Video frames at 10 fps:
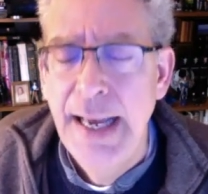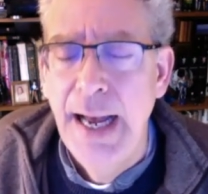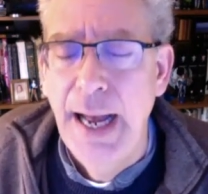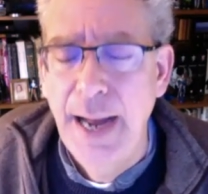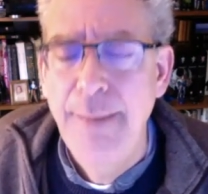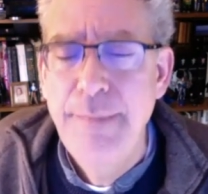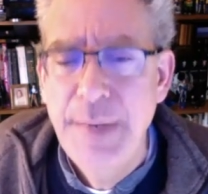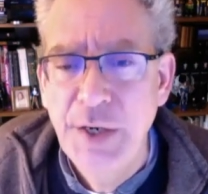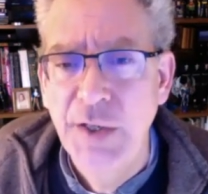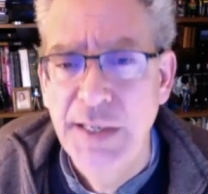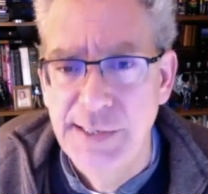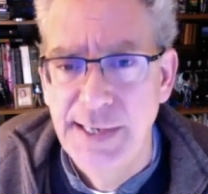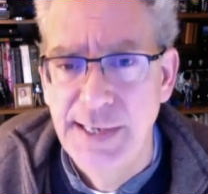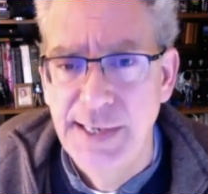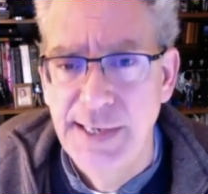I'm merely
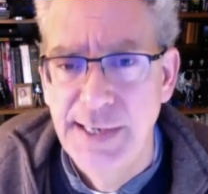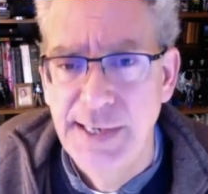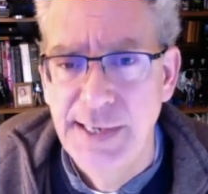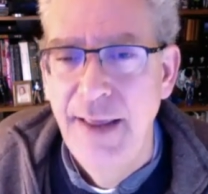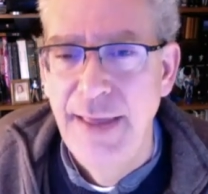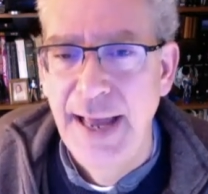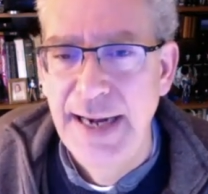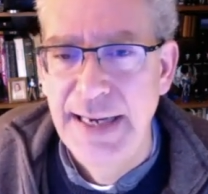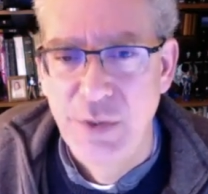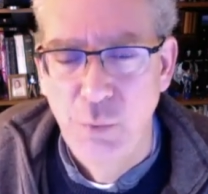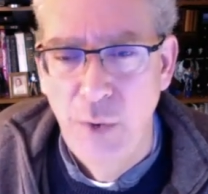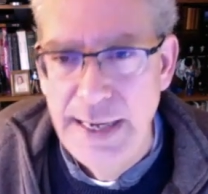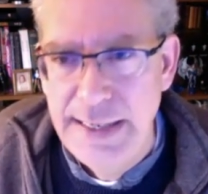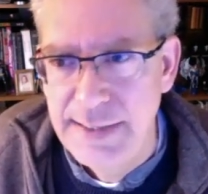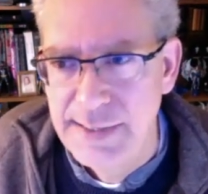saying that his
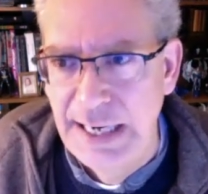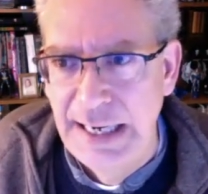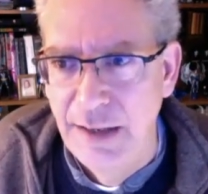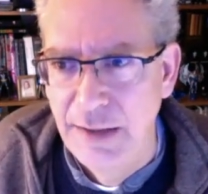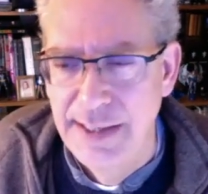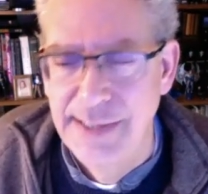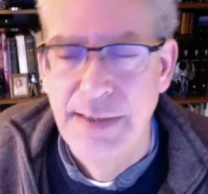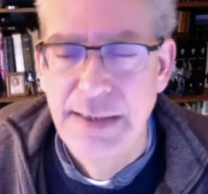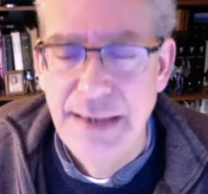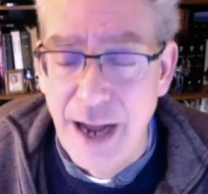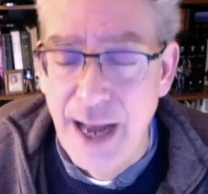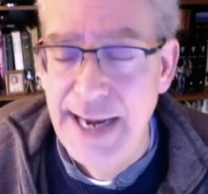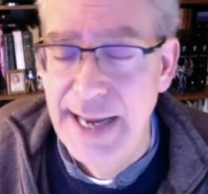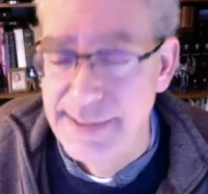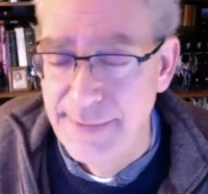writing style is not
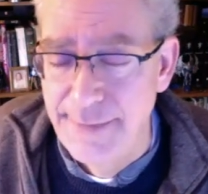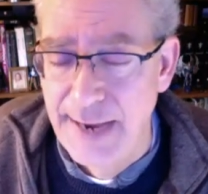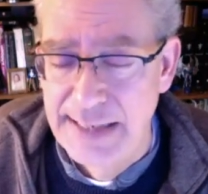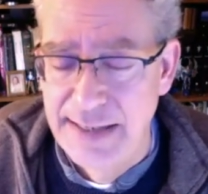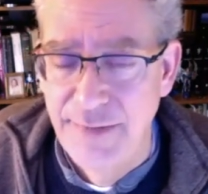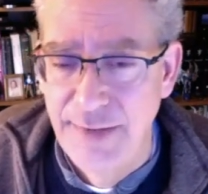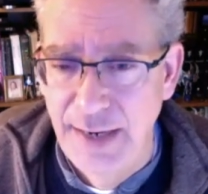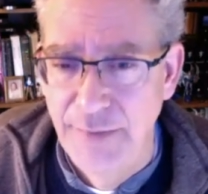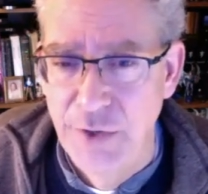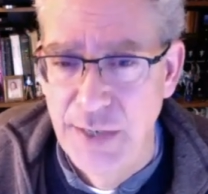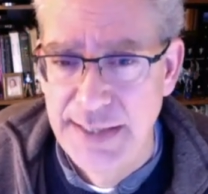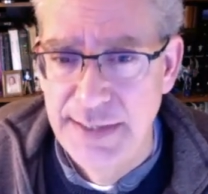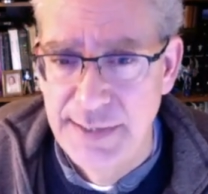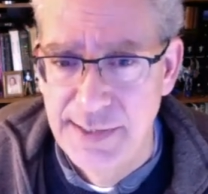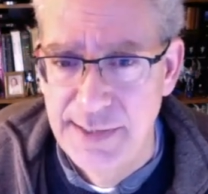as effective after
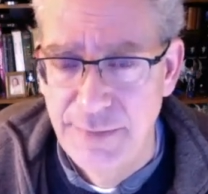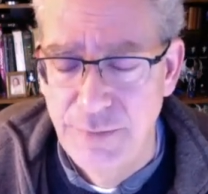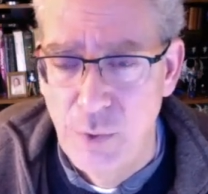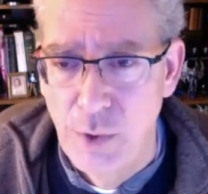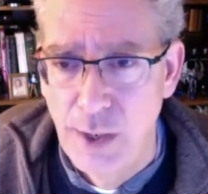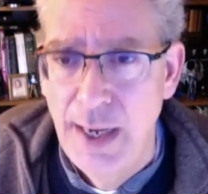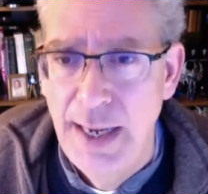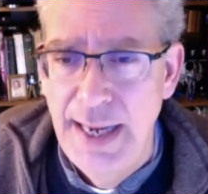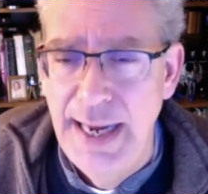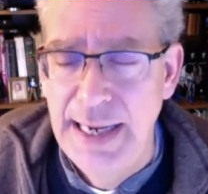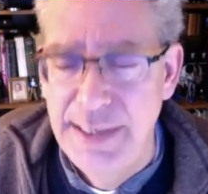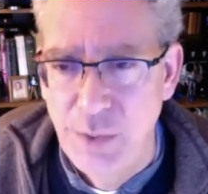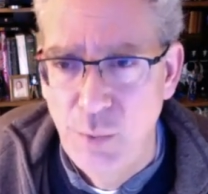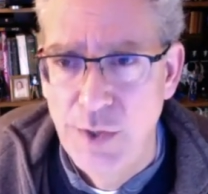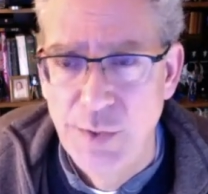1964 as
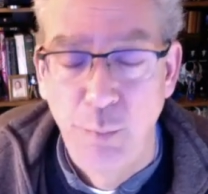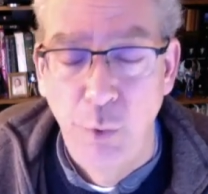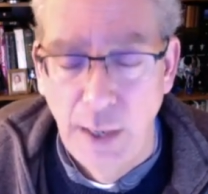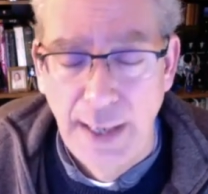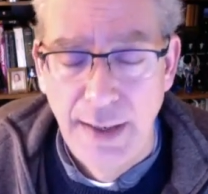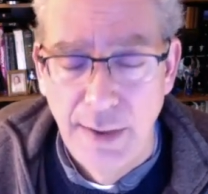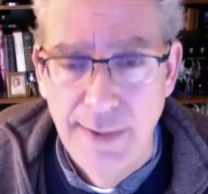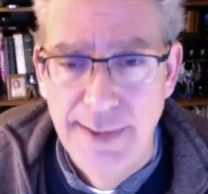it was prior to